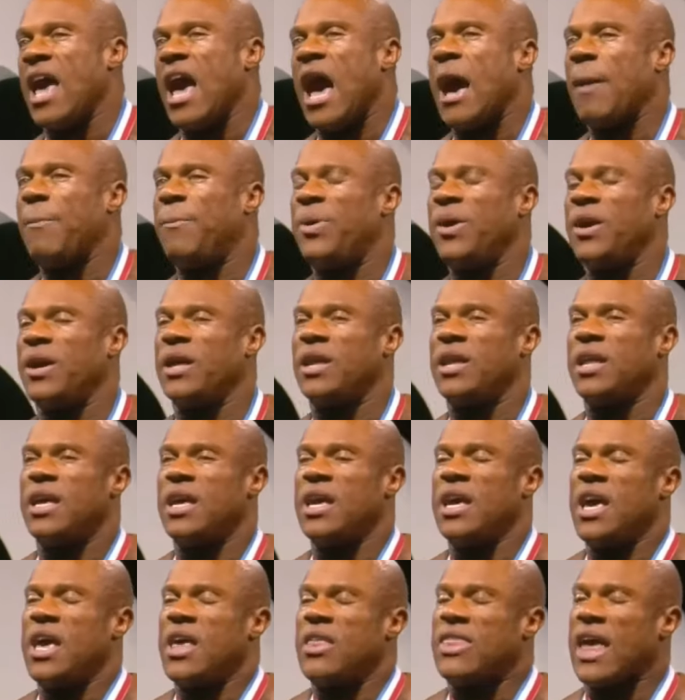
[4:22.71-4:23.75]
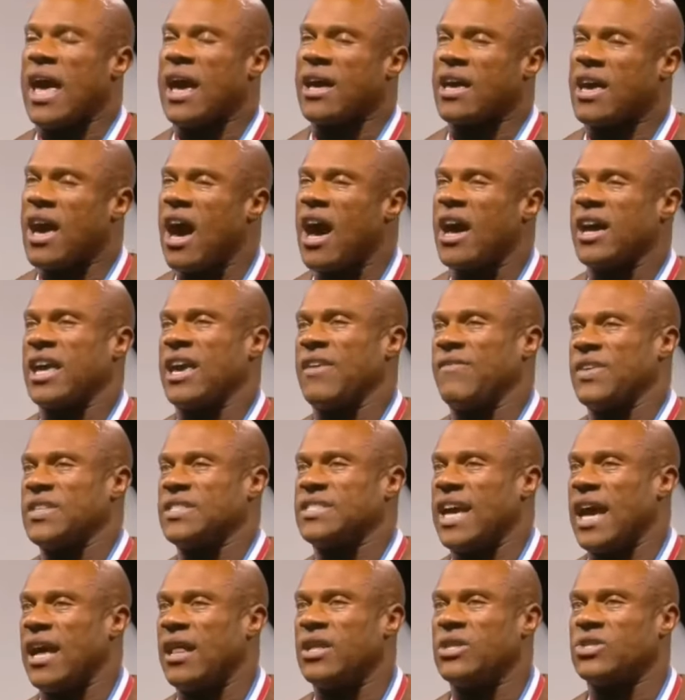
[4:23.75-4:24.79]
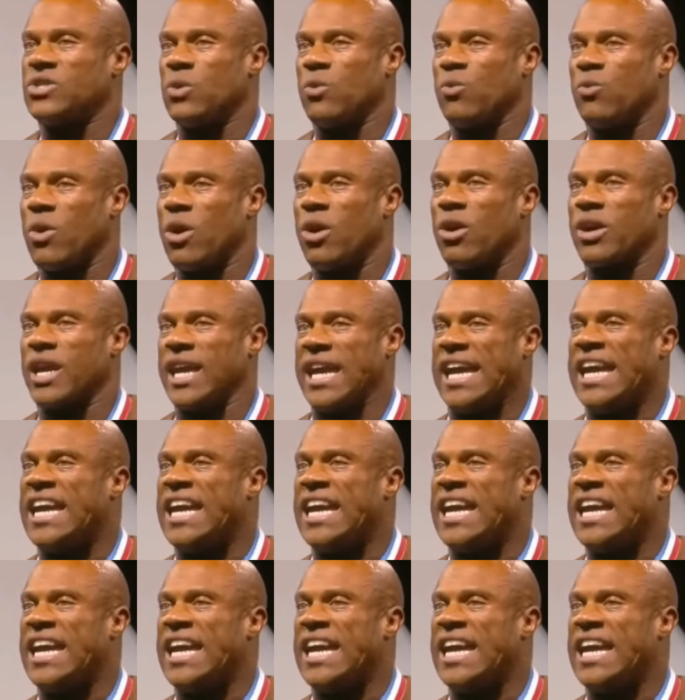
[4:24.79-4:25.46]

I put that God given talent to work